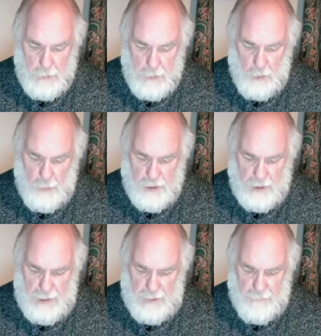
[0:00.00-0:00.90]
You wish to
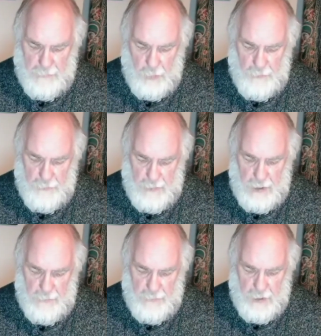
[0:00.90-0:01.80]
have no fear
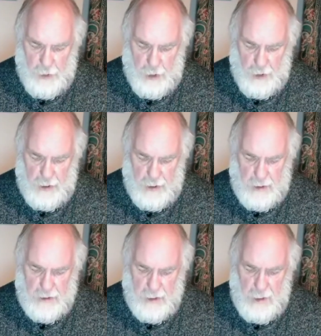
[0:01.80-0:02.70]
of the authorities,